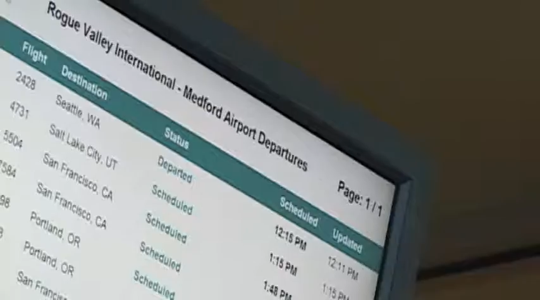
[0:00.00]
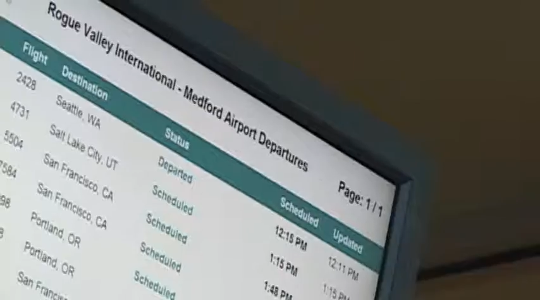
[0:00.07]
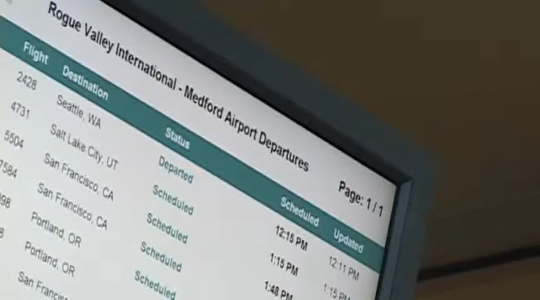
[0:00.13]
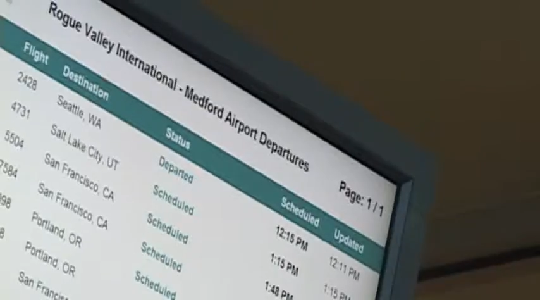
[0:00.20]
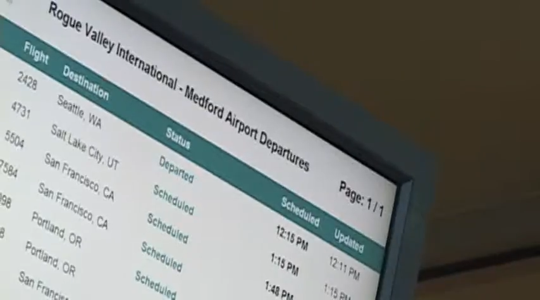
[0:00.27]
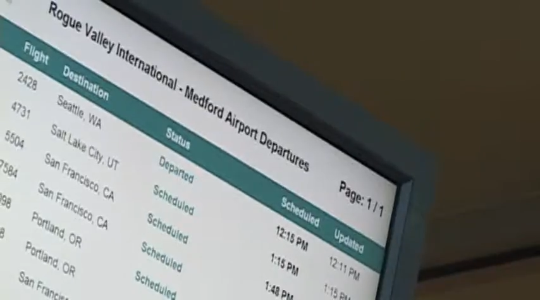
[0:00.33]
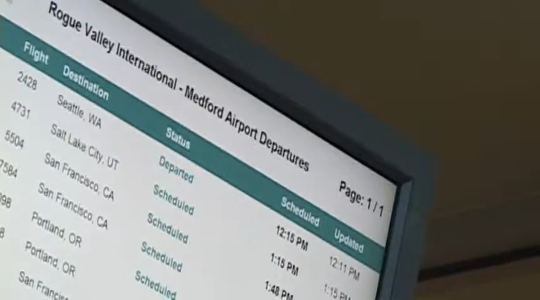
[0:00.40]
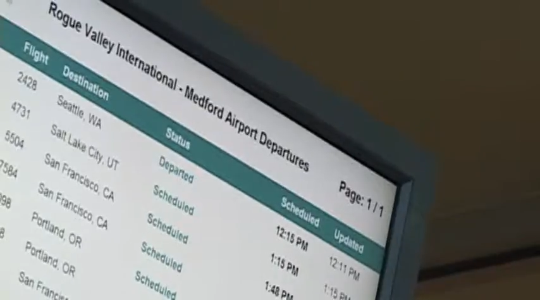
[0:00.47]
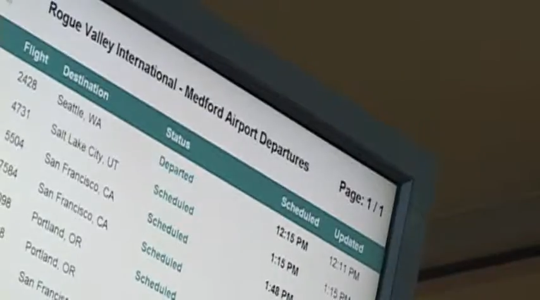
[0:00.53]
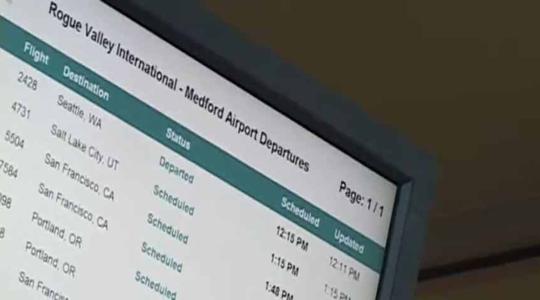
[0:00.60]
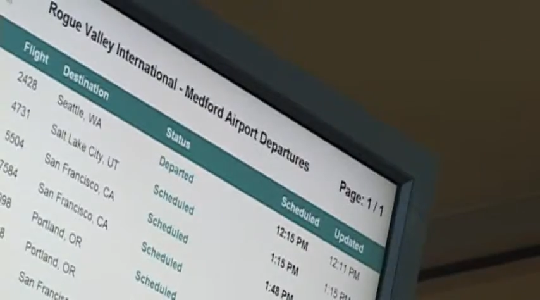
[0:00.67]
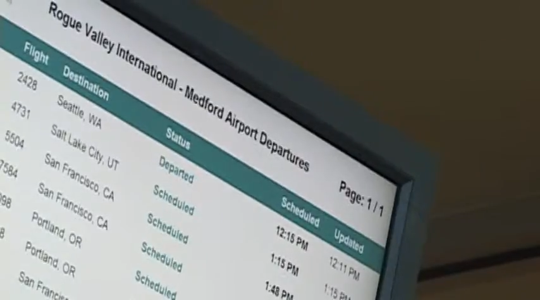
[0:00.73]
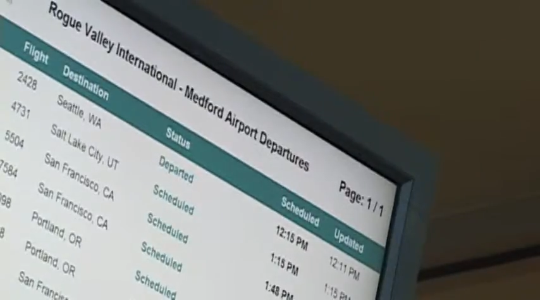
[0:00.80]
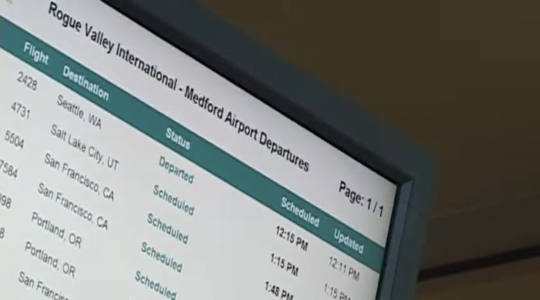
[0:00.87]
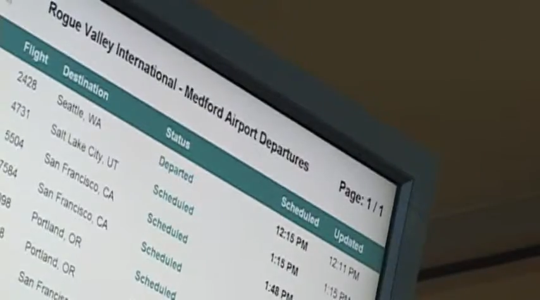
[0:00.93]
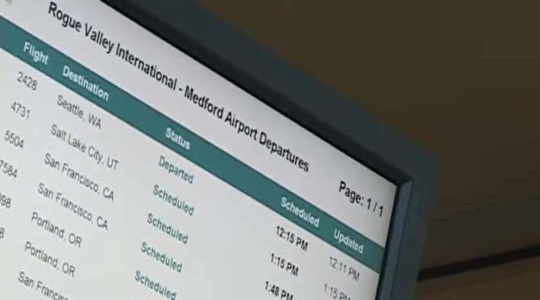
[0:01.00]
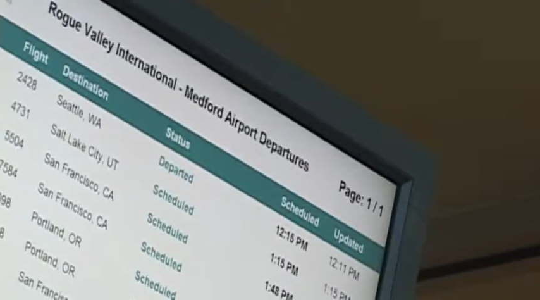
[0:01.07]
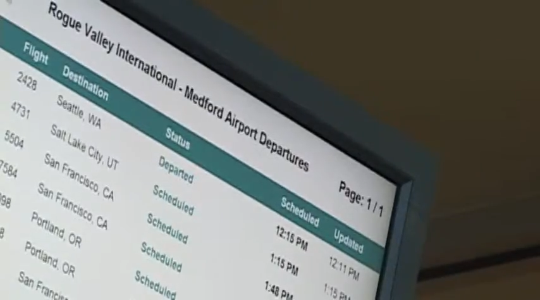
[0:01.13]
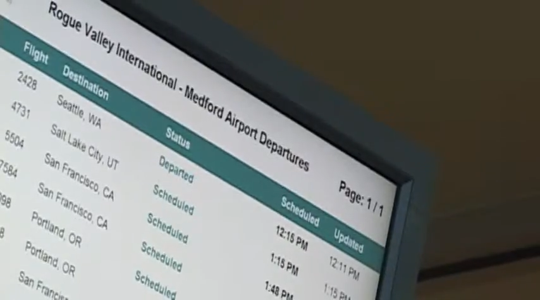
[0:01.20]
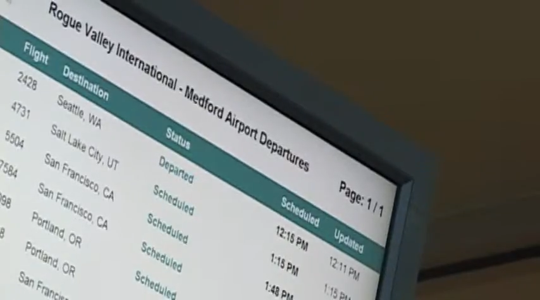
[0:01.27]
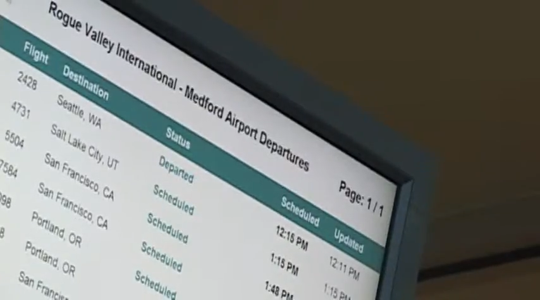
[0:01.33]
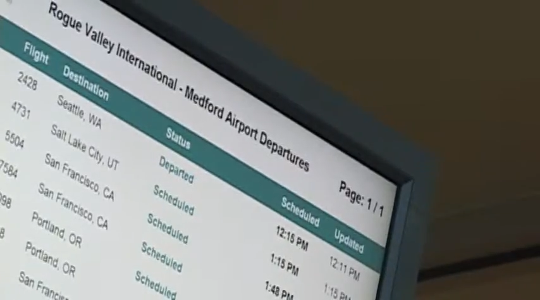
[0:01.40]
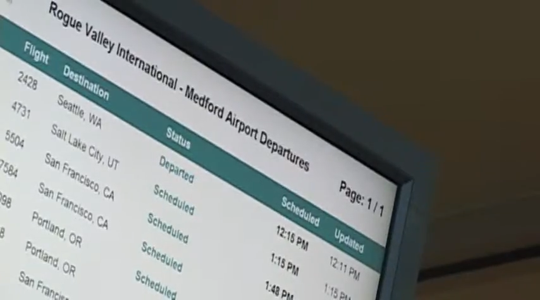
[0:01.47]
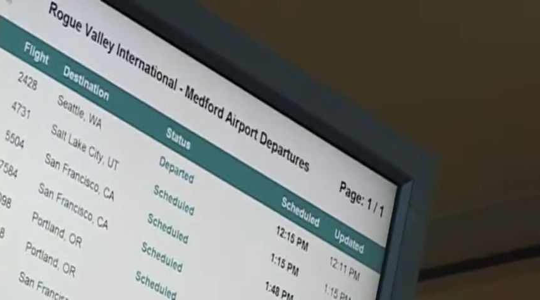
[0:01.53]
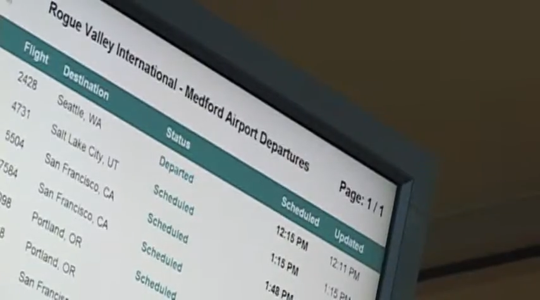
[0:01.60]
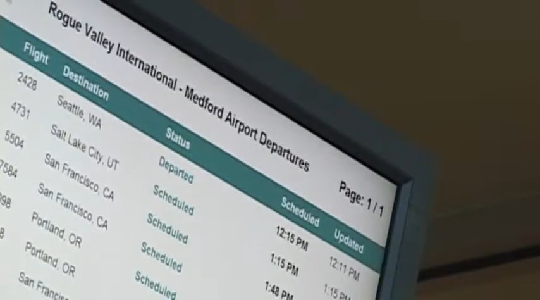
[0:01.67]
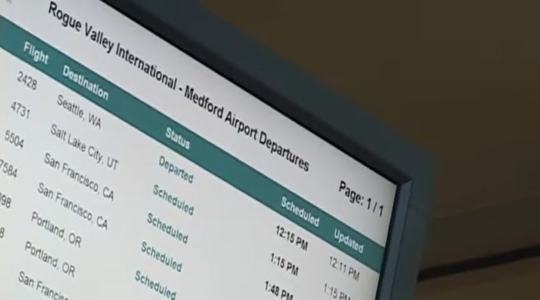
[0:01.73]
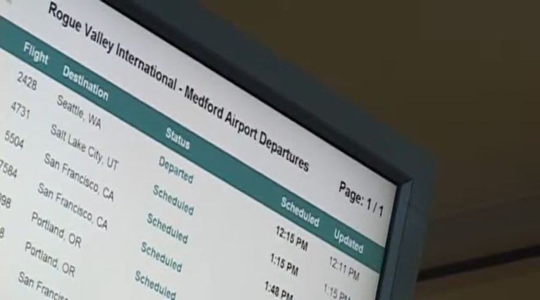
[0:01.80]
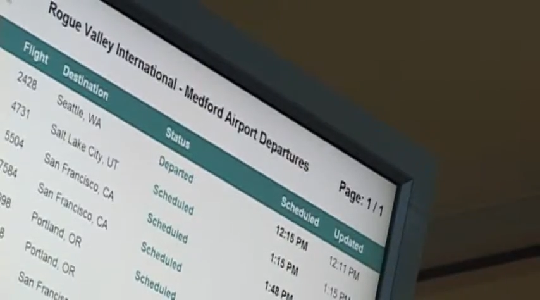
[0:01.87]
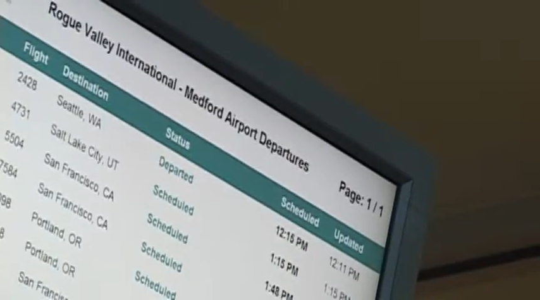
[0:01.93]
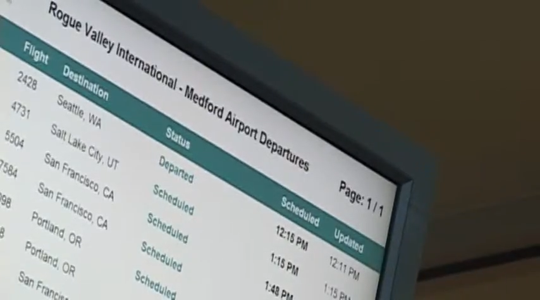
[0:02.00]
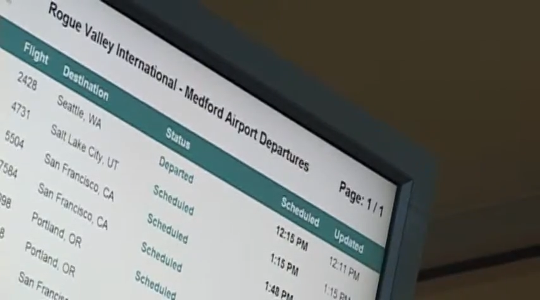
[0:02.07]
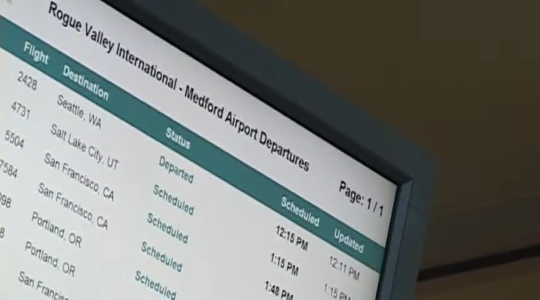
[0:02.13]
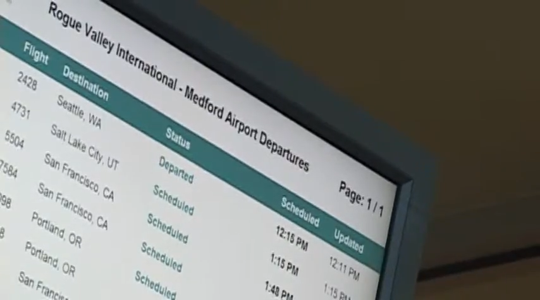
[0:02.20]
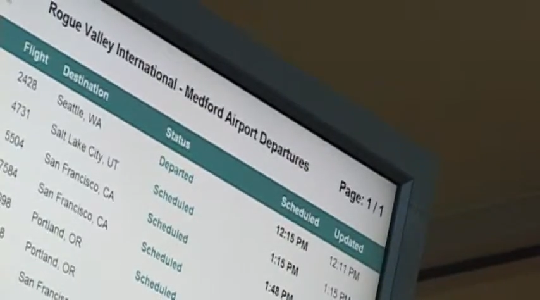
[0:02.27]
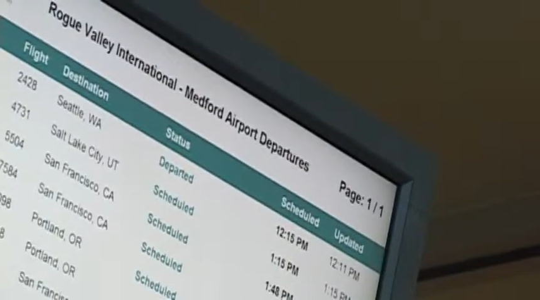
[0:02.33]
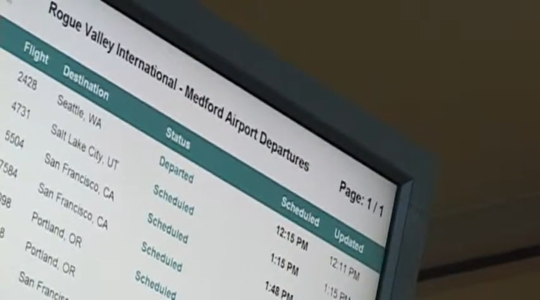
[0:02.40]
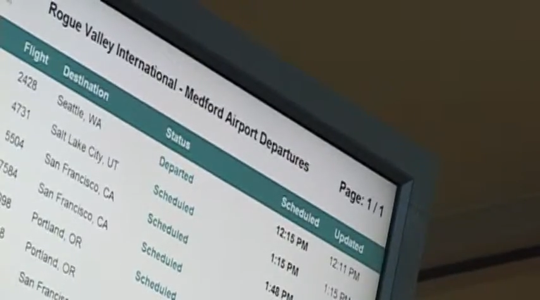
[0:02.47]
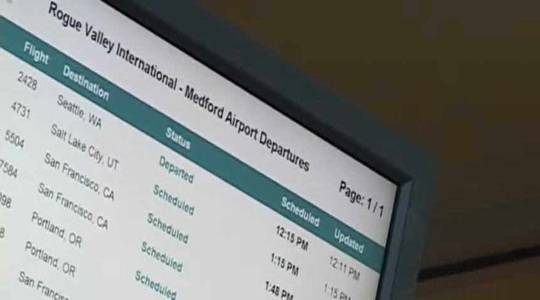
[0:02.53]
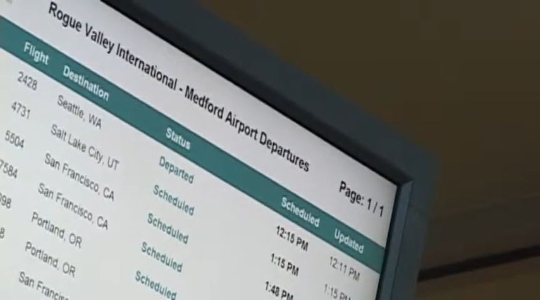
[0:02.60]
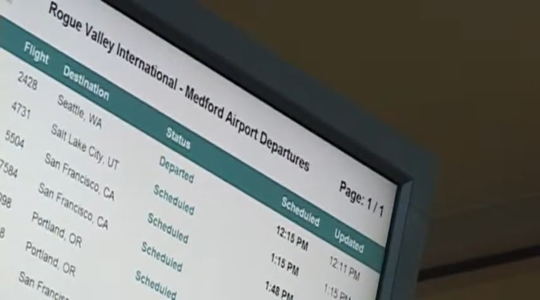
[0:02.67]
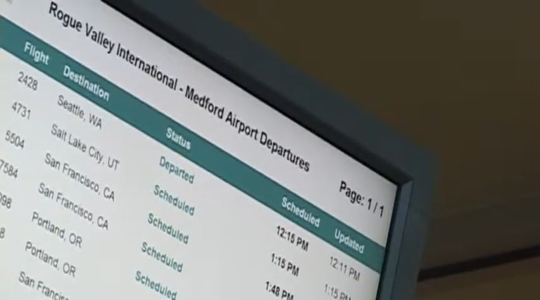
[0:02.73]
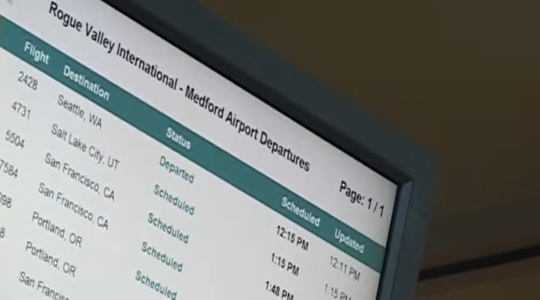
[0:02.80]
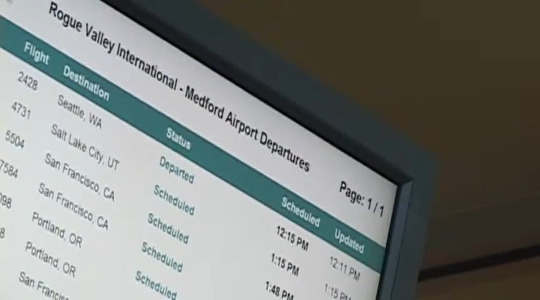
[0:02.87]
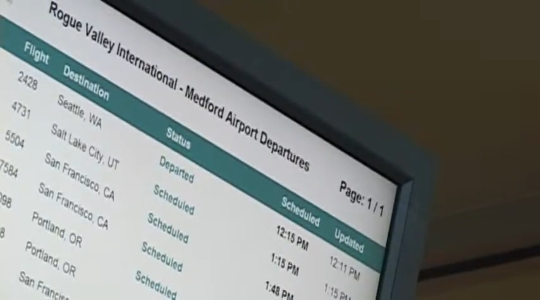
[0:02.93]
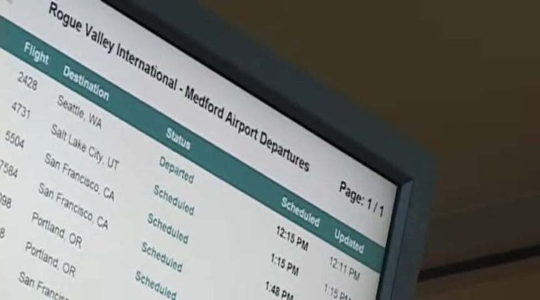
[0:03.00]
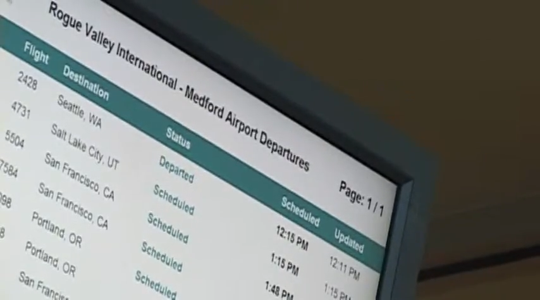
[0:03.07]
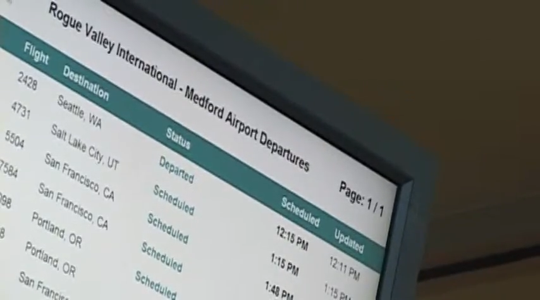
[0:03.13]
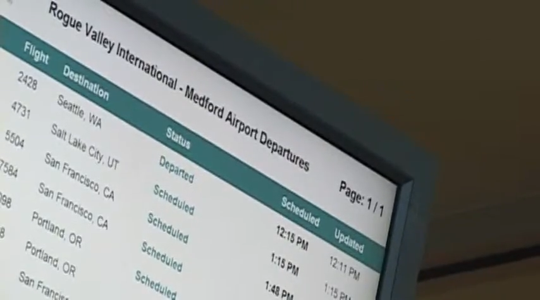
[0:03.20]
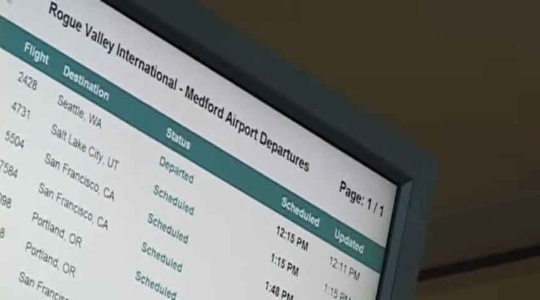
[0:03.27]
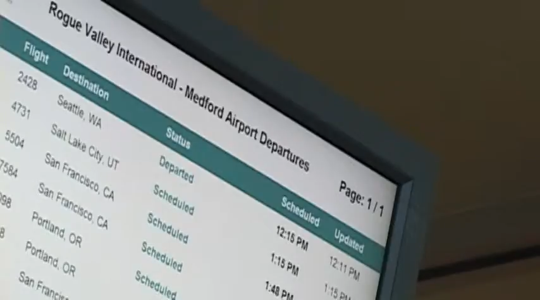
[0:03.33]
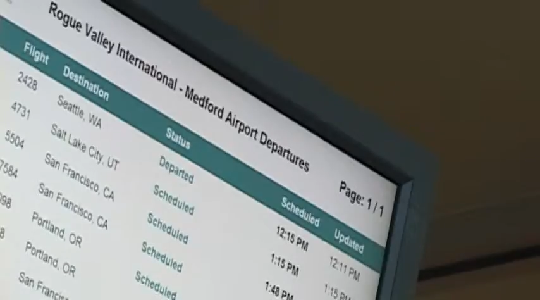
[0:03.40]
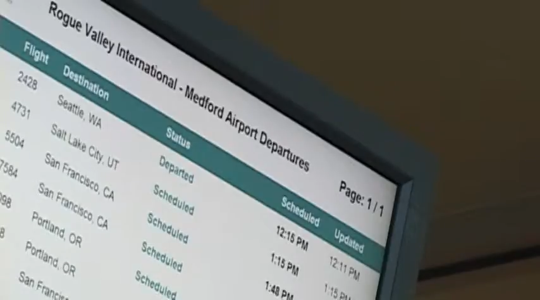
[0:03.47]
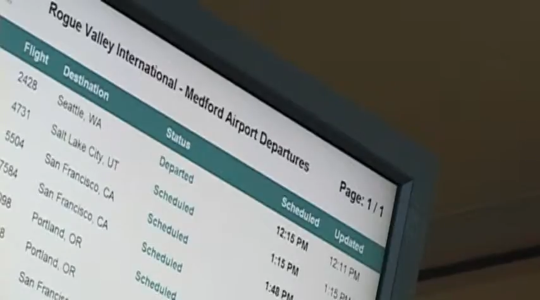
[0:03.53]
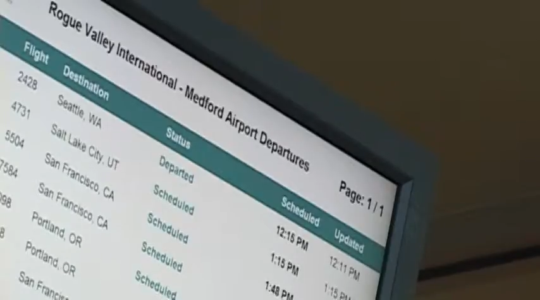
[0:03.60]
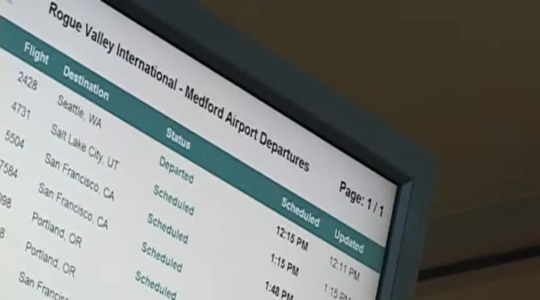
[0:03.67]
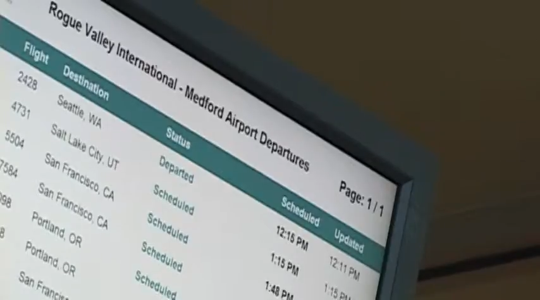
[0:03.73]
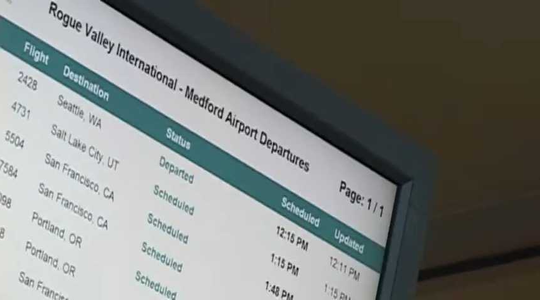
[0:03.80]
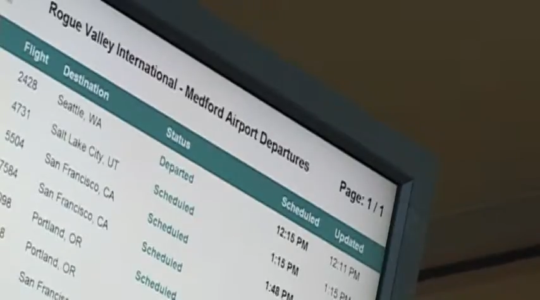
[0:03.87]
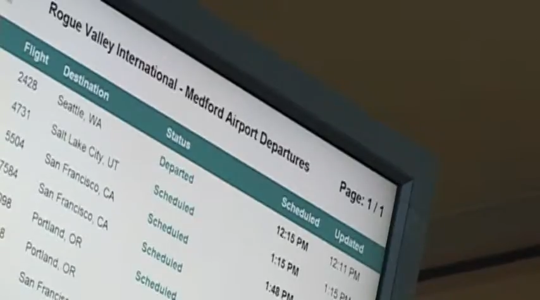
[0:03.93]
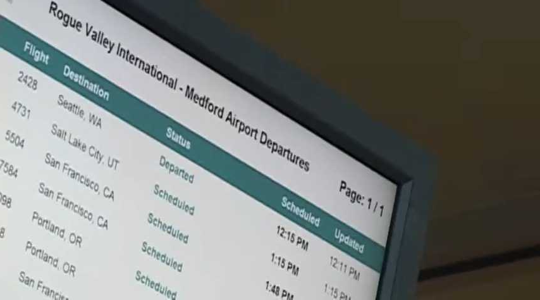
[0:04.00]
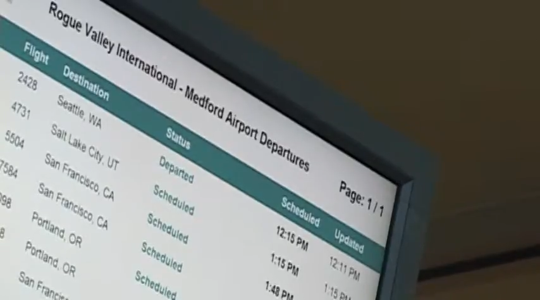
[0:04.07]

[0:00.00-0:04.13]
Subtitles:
Nobody's mouth can be seen.